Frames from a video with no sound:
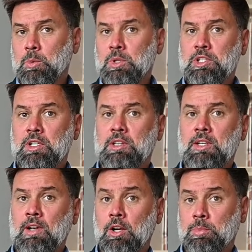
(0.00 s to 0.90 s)
which
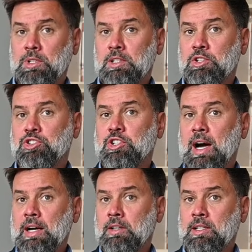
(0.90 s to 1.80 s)
developed in
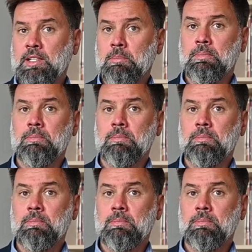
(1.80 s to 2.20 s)
Chicago the,